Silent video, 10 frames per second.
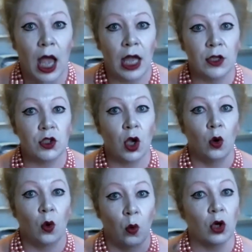And
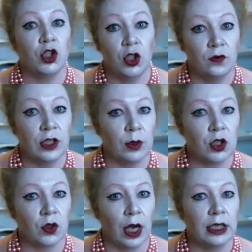so what you've
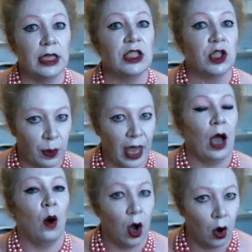demonstrated is the
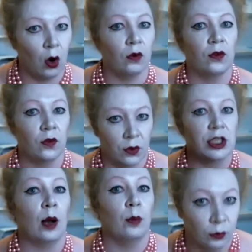power of the
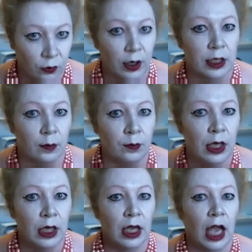double freedom,
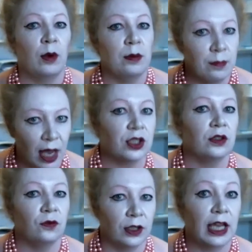and we
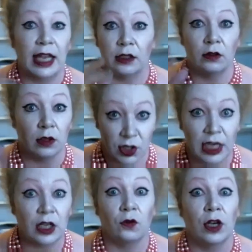mustn't forget the
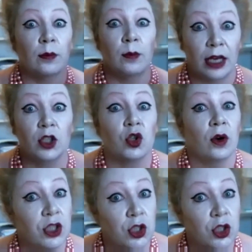second freedom and ensure our